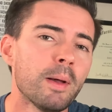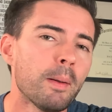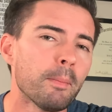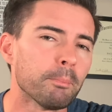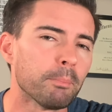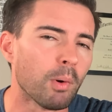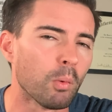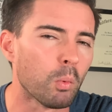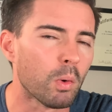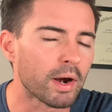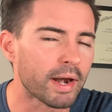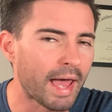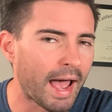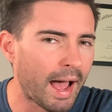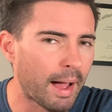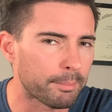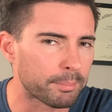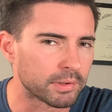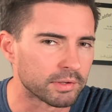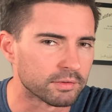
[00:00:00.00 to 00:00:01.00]
But what
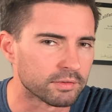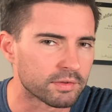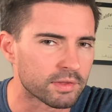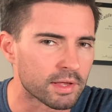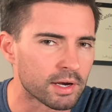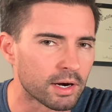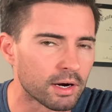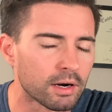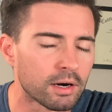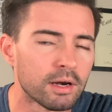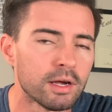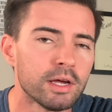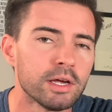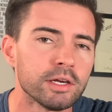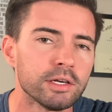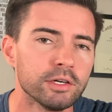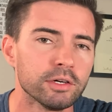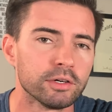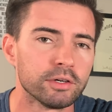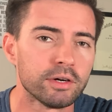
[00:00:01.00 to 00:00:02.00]
happens there?
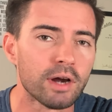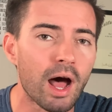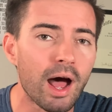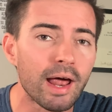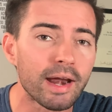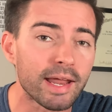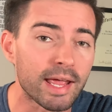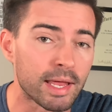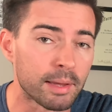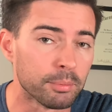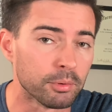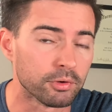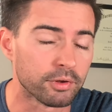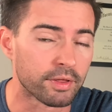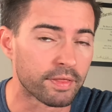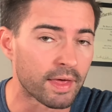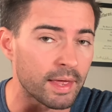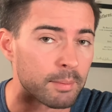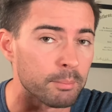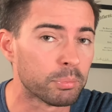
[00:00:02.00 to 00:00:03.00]
You're not able to
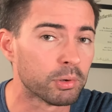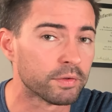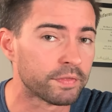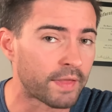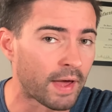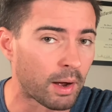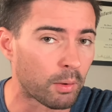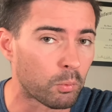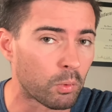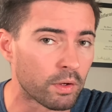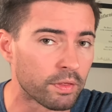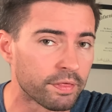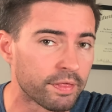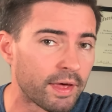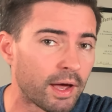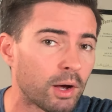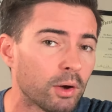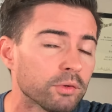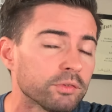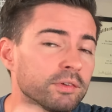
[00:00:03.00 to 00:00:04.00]
then put that
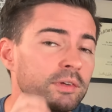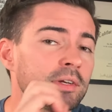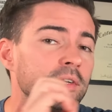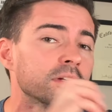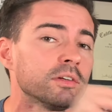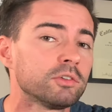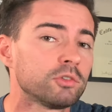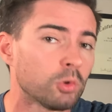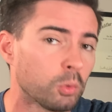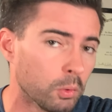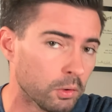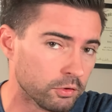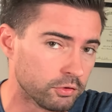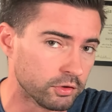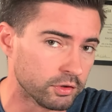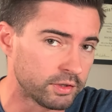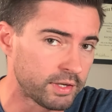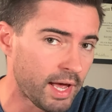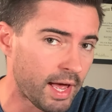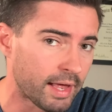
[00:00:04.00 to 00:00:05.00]
$1,000 towards your
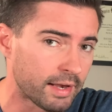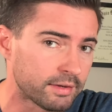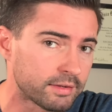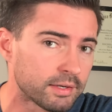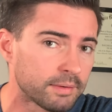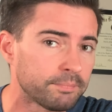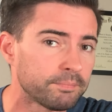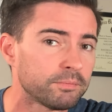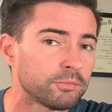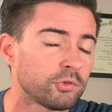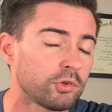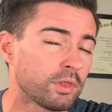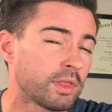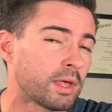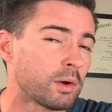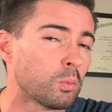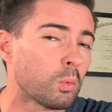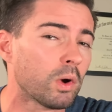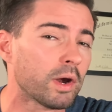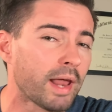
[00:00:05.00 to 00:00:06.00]
debt. So
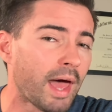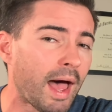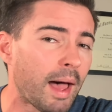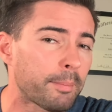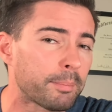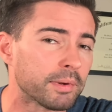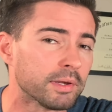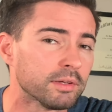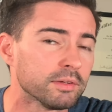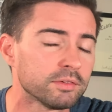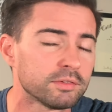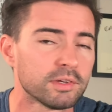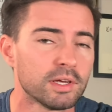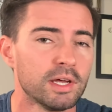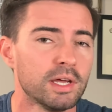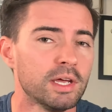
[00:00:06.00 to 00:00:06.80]
then what happens?